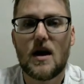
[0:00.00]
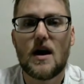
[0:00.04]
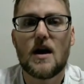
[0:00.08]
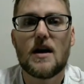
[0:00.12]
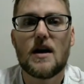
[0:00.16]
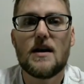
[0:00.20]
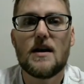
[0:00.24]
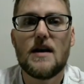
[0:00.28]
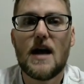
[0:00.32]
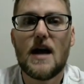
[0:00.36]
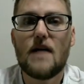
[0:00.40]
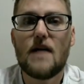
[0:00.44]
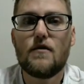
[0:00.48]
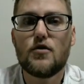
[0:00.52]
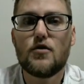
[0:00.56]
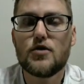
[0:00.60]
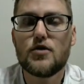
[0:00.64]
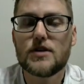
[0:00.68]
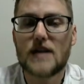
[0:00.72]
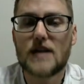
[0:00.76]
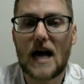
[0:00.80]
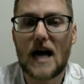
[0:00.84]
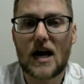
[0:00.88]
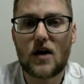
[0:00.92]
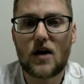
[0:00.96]
Never
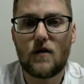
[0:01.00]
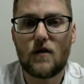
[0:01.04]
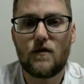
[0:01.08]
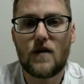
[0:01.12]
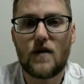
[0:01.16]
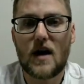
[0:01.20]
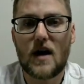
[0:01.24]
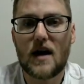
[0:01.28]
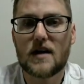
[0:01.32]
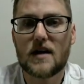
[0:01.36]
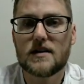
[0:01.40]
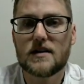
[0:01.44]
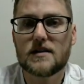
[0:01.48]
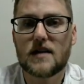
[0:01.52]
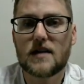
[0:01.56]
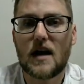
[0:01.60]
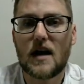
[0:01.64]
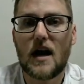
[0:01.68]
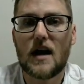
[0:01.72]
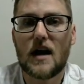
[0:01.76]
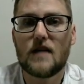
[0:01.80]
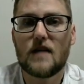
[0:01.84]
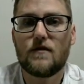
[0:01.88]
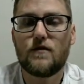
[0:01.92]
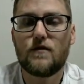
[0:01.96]
sacrifice
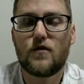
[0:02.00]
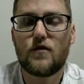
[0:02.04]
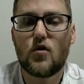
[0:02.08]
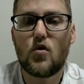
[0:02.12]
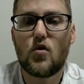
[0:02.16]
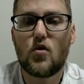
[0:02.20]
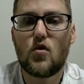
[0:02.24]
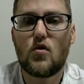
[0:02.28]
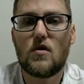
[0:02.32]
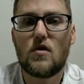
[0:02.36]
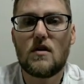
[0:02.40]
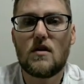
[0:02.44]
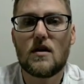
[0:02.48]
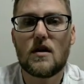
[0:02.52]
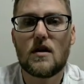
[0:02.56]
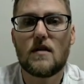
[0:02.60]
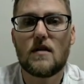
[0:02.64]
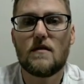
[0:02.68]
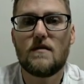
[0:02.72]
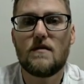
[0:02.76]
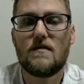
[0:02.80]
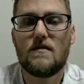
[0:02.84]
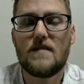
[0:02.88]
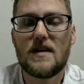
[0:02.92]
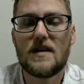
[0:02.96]
a full
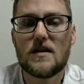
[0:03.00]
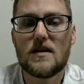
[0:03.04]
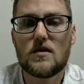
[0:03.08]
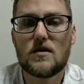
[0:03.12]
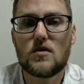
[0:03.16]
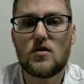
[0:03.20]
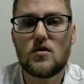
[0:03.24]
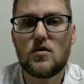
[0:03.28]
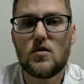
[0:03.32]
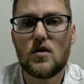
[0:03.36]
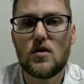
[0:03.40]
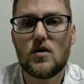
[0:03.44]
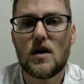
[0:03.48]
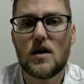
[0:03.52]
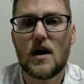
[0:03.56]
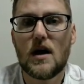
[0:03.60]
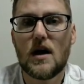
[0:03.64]
vehicle